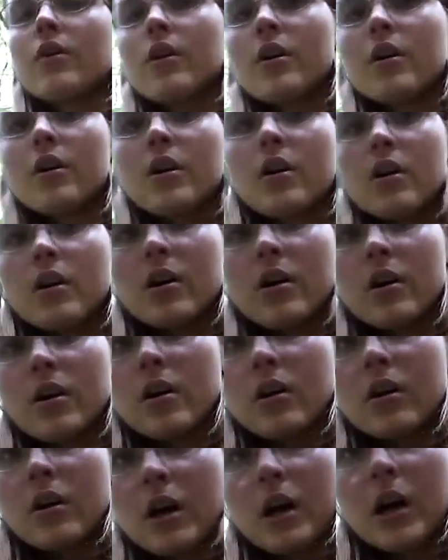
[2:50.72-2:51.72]
the
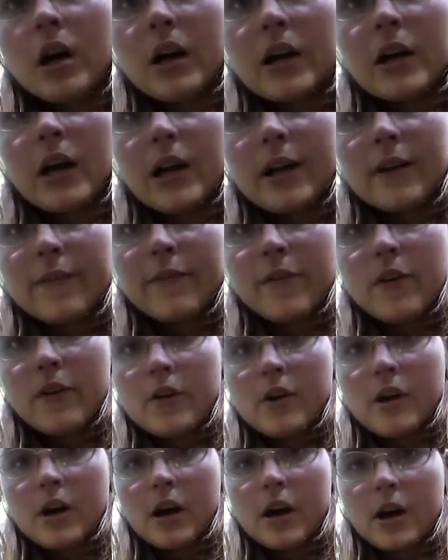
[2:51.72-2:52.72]
uh, gully
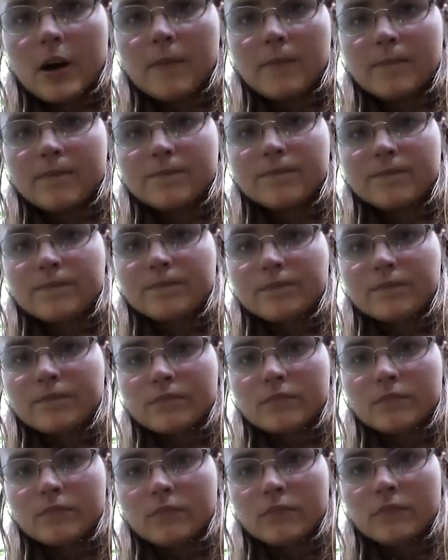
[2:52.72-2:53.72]
fern. Um,
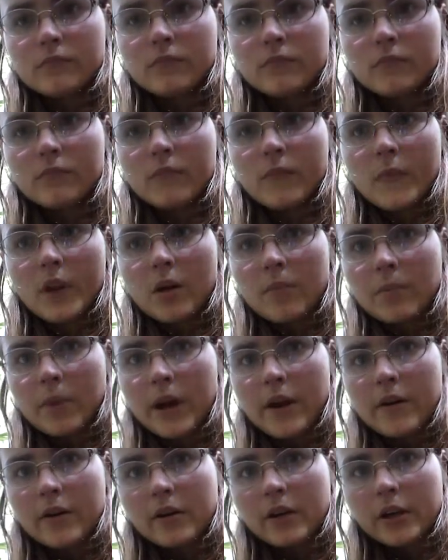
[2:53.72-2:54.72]

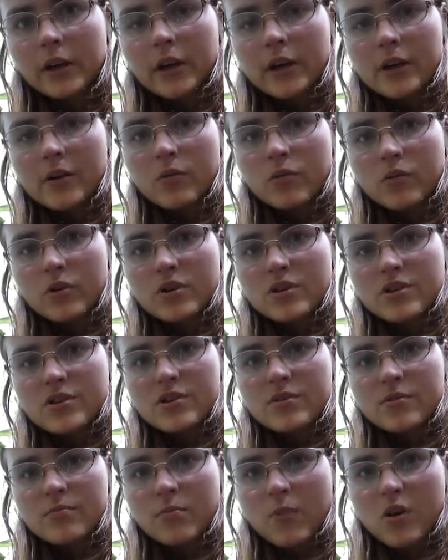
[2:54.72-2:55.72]
Apparently, it
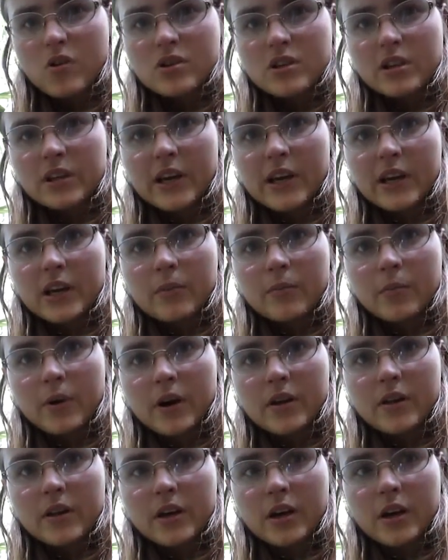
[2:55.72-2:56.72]
was mostly eaten
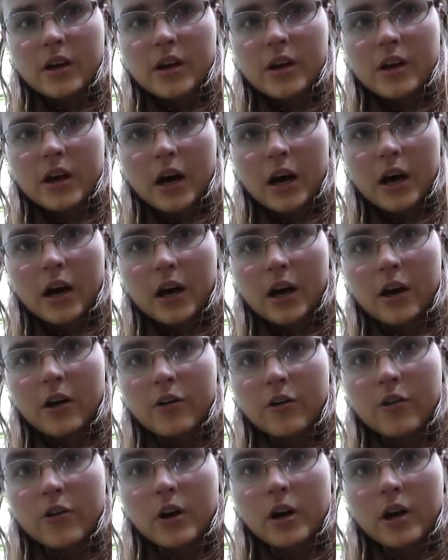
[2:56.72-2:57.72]
by the uh,
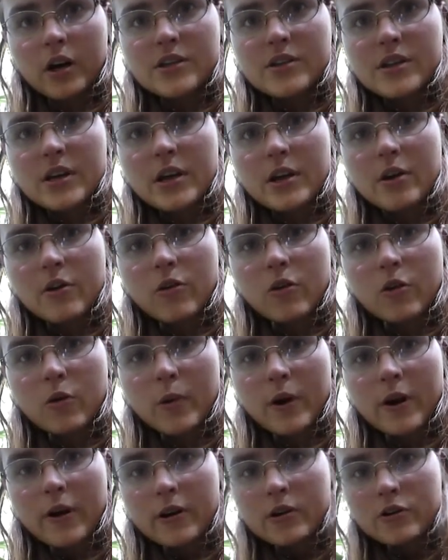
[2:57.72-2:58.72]
uh, Te
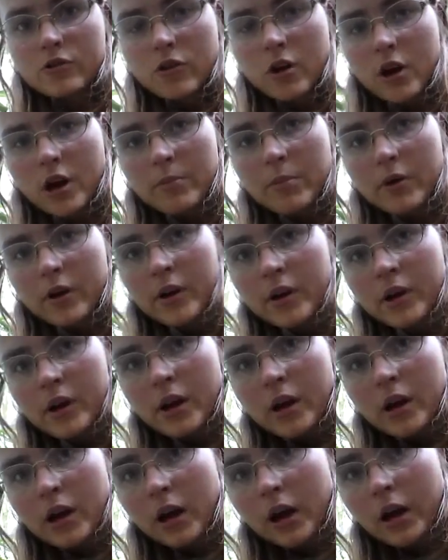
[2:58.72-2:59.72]
Urewera tribe.
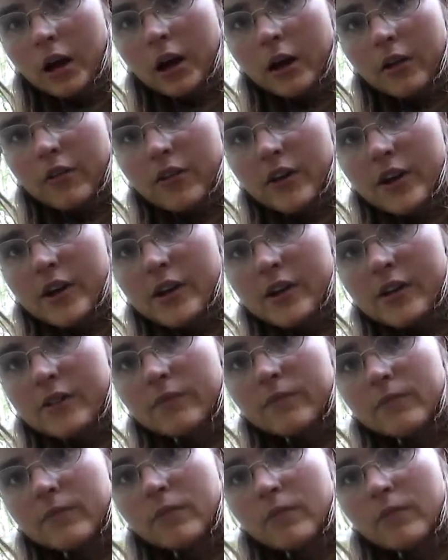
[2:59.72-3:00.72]
Uh, they